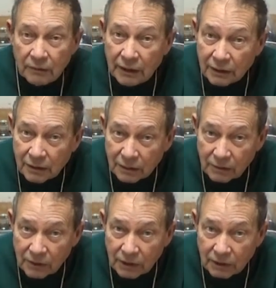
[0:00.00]

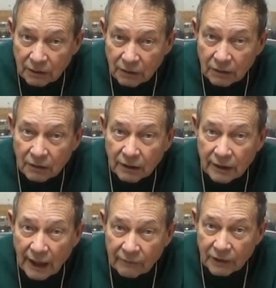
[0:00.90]
including
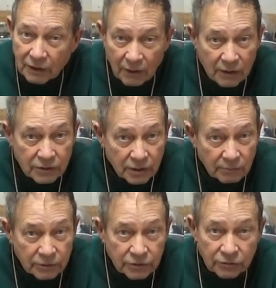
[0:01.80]
having large
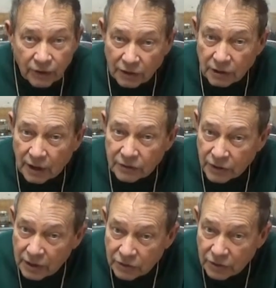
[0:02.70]
numbers of
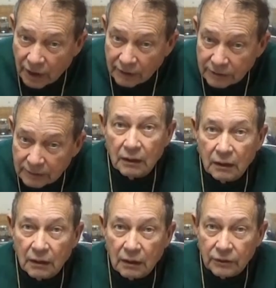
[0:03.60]
fossilized insects.
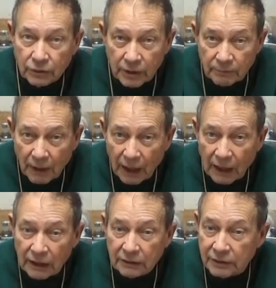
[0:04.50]
You can
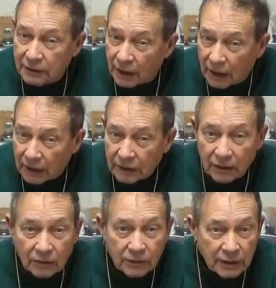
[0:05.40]
buy today
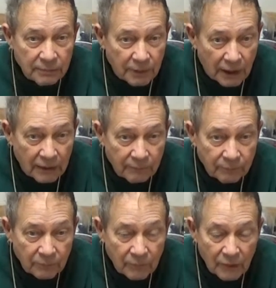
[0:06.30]
on eBay
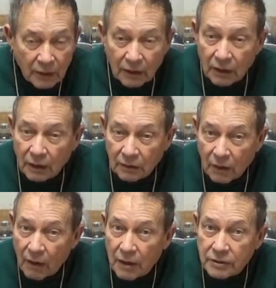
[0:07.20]
a
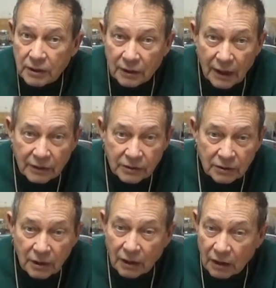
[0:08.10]
large
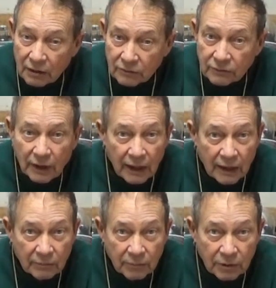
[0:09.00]
collection of
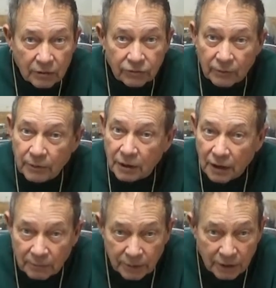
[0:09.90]
amber from
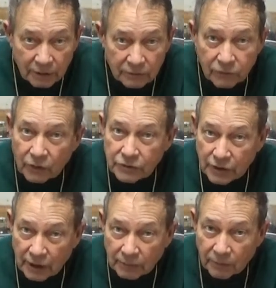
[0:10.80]
Colombia, for
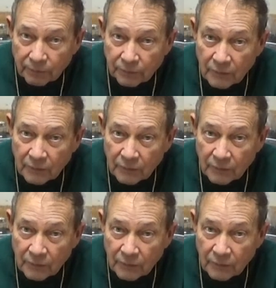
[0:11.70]
example,